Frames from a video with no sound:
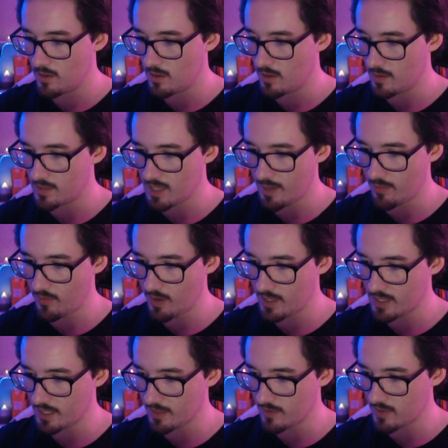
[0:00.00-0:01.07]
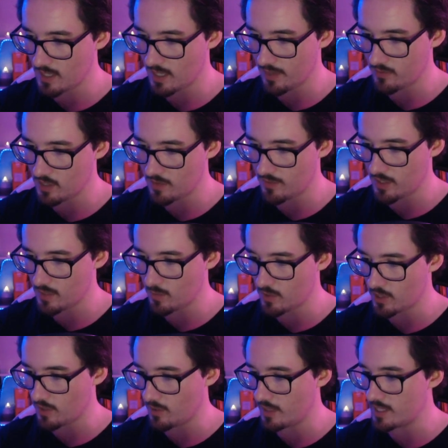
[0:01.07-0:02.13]
At the time of writing of this letter, I've just finished
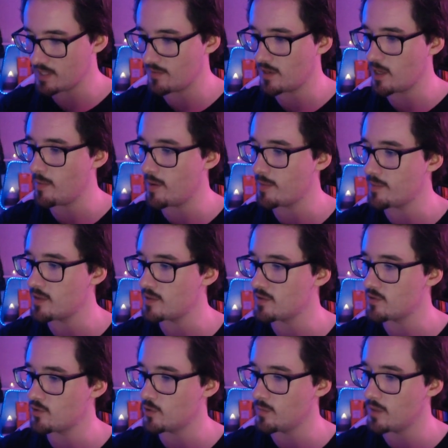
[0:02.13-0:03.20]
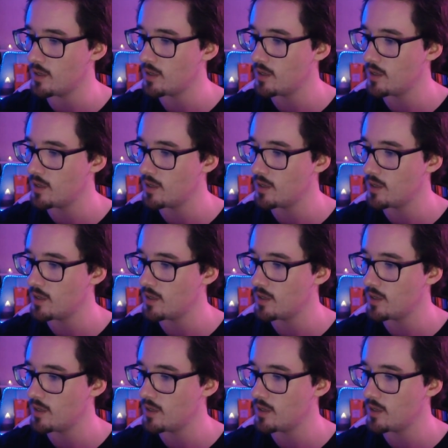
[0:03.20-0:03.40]
watching your latest video about abuse and trauma.